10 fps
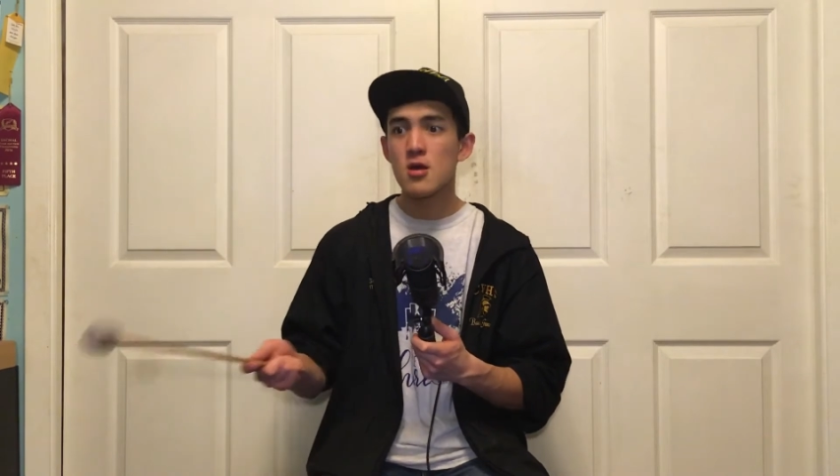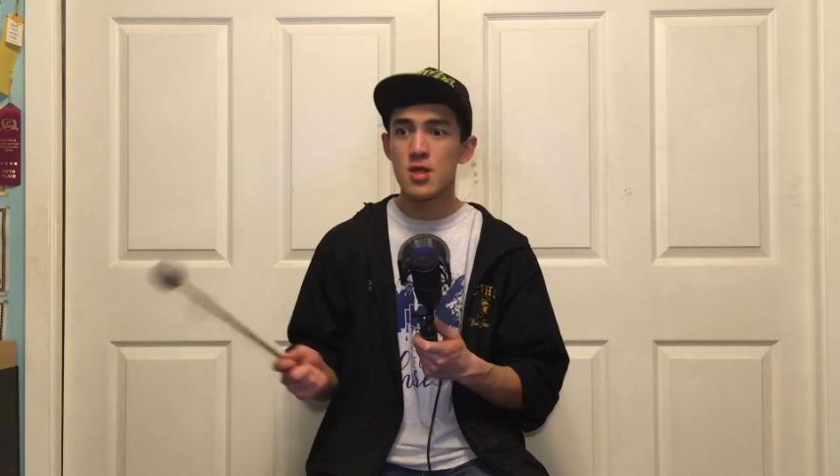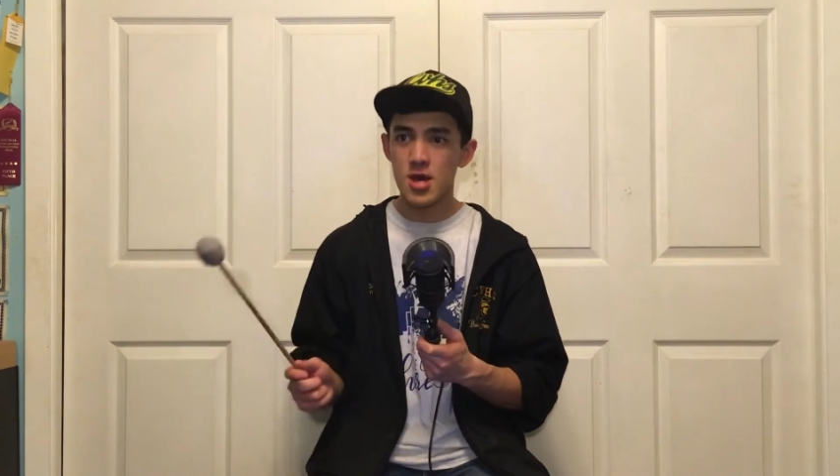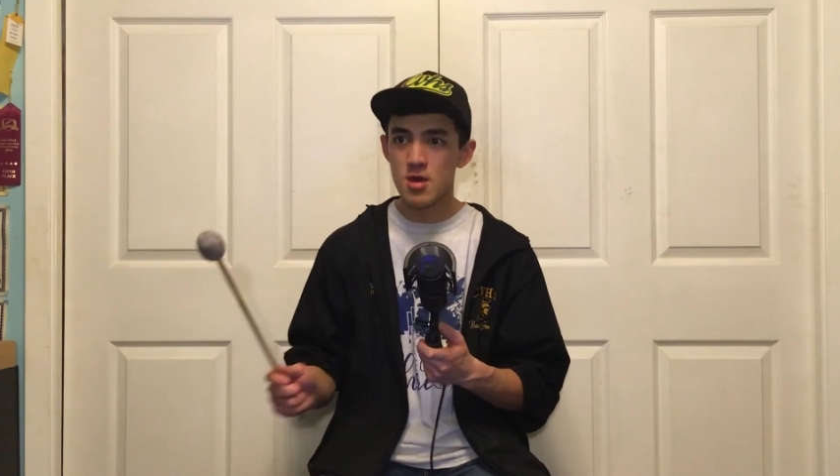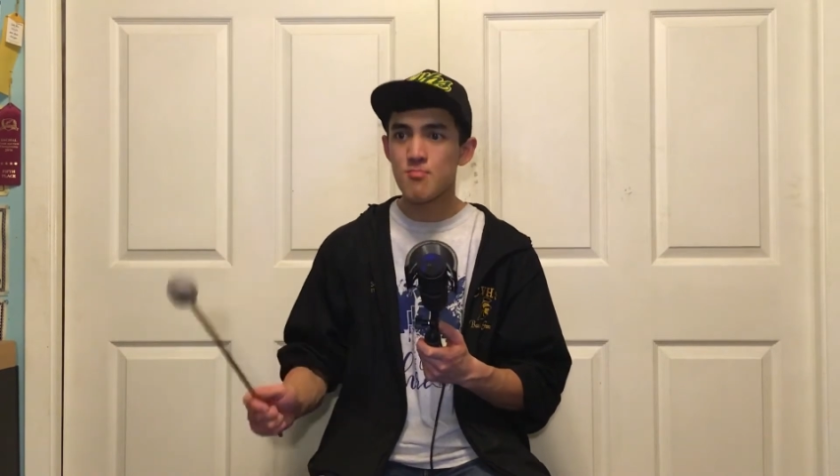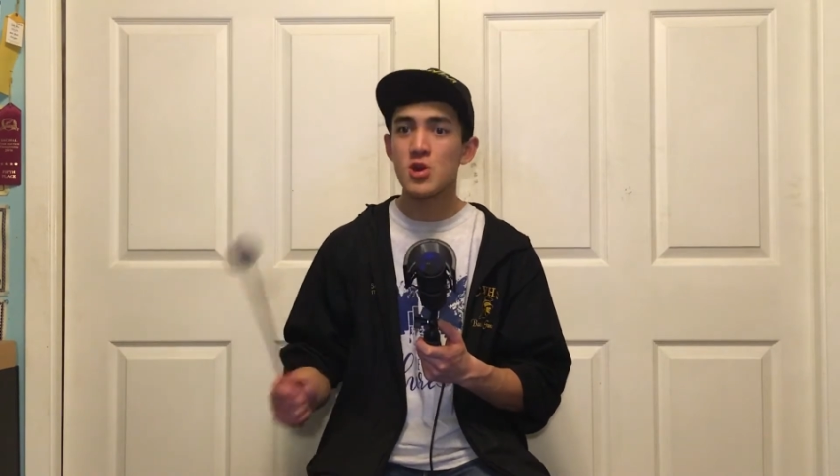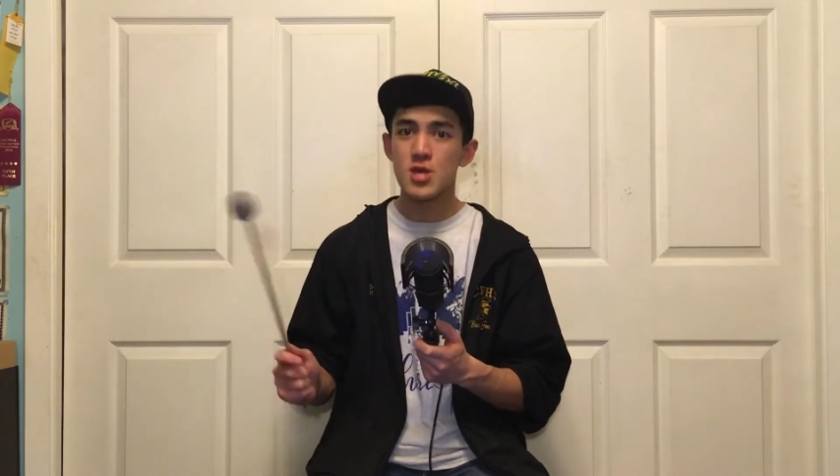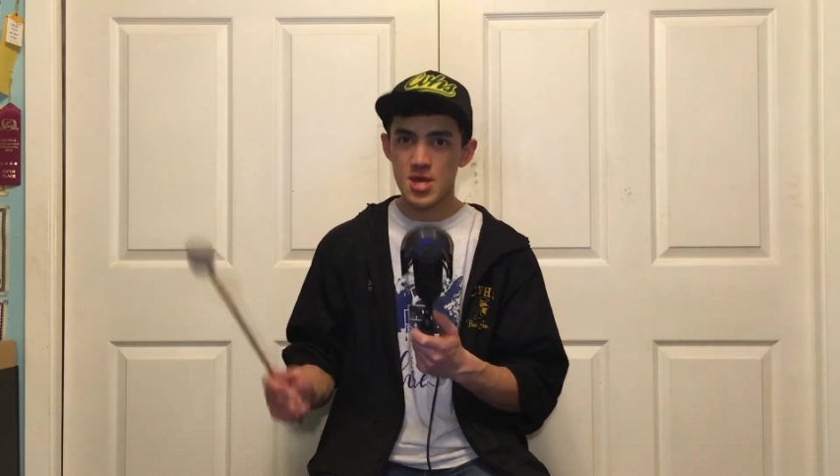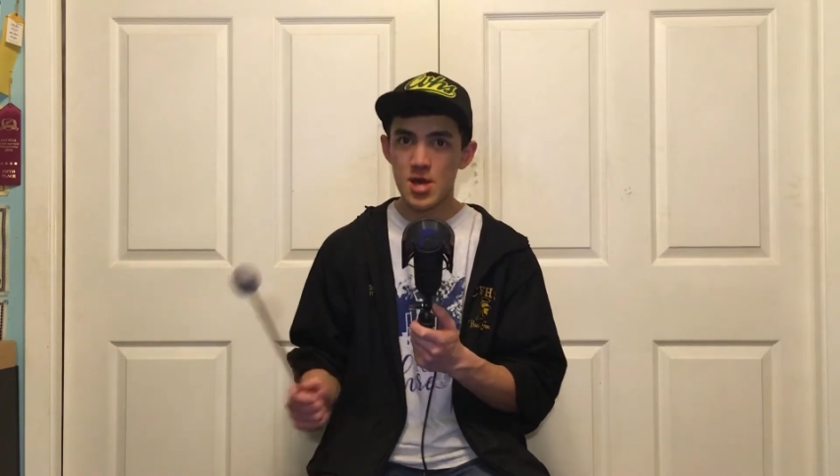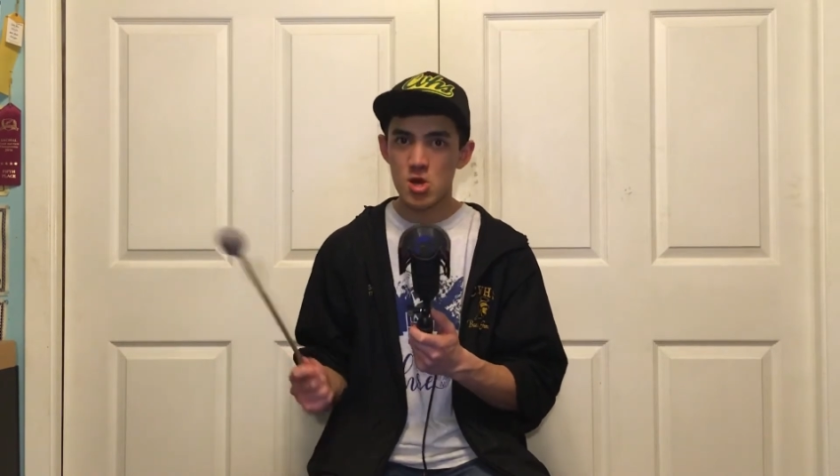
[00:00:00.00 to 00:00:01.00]
like
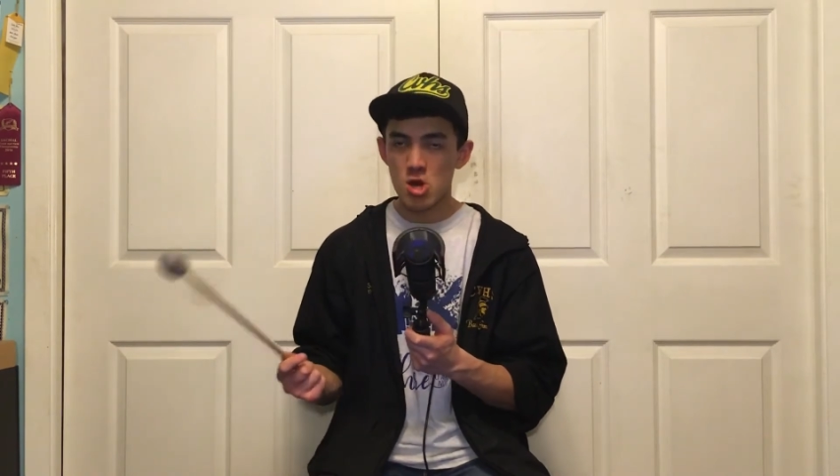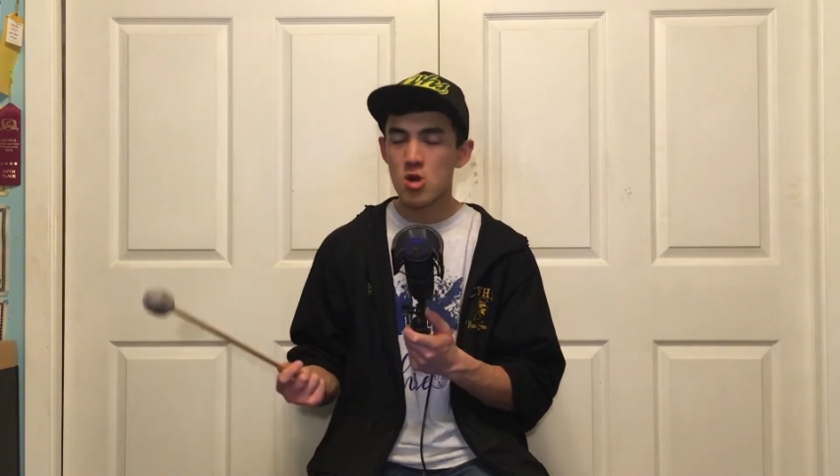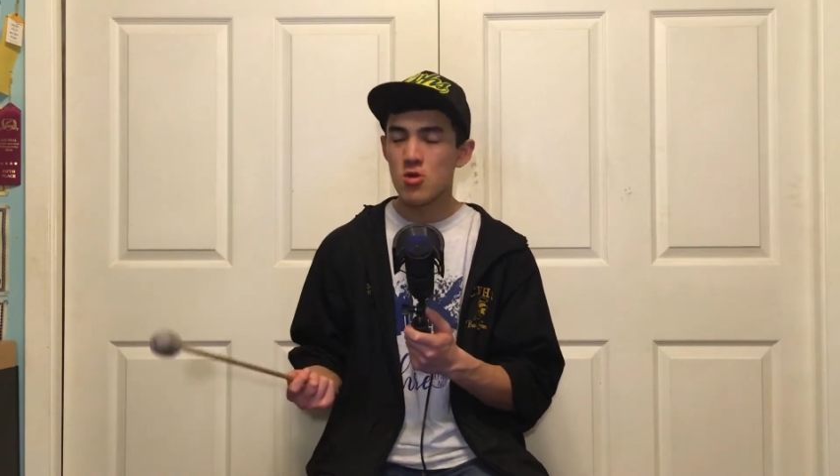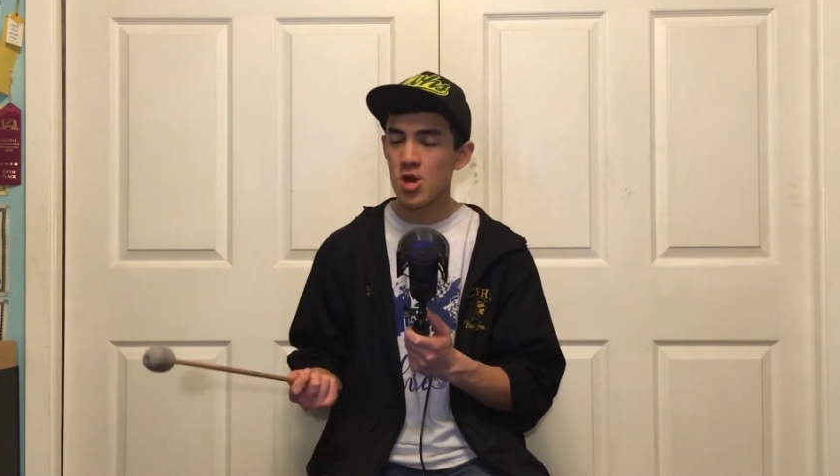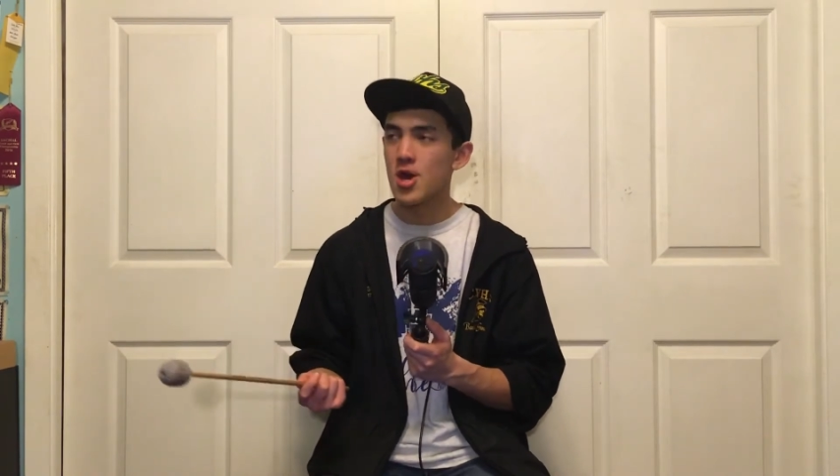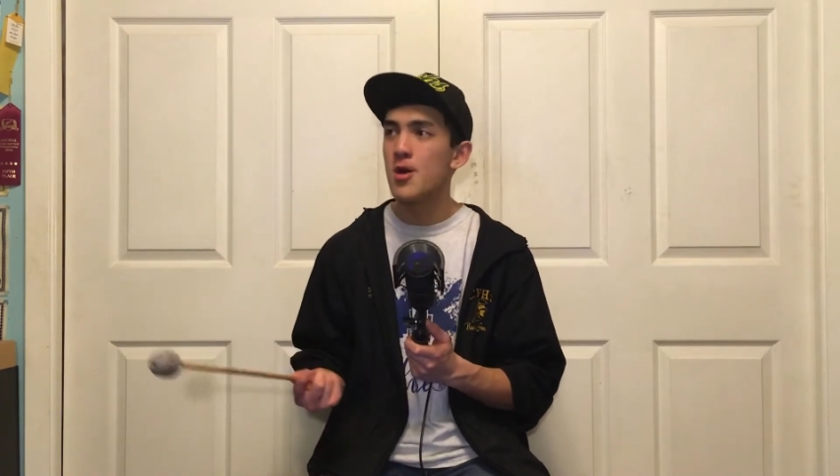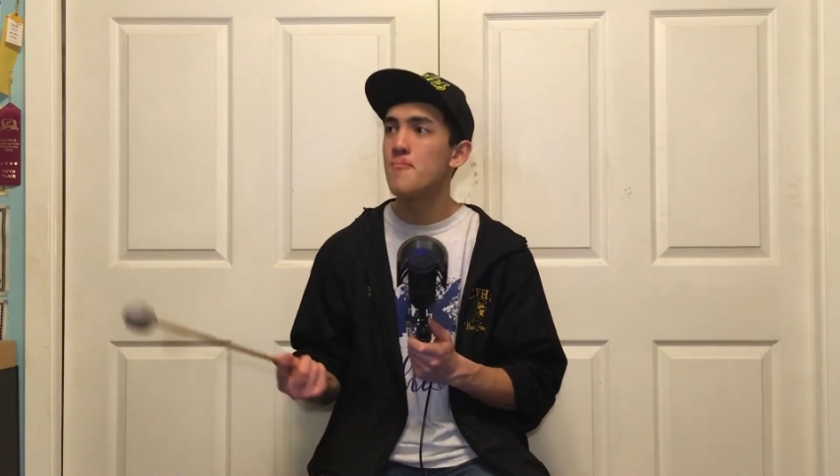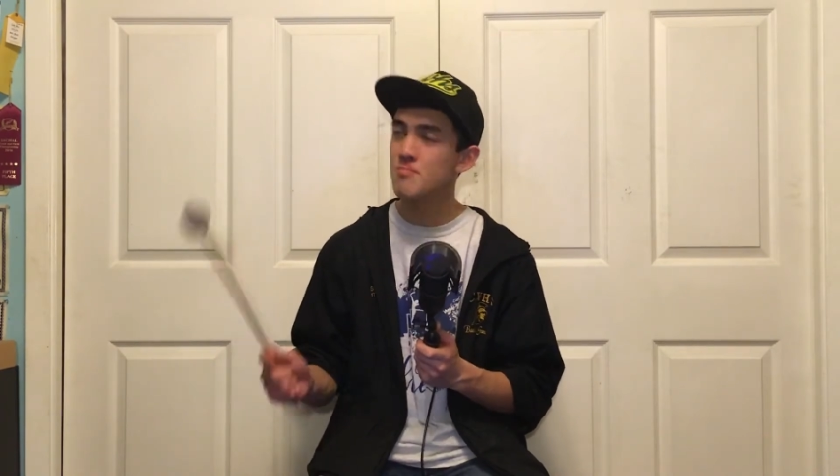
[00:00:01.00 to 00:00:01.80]
play together, right?